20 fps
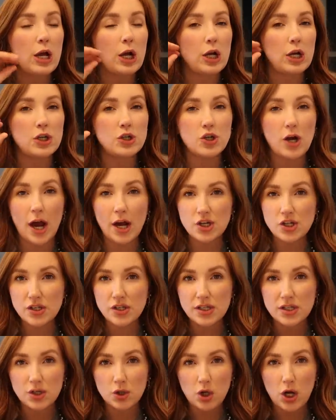
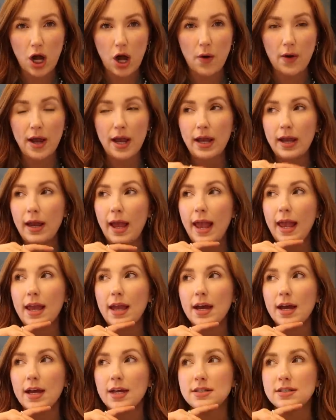contractions still going
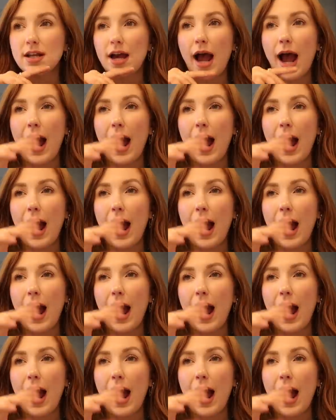and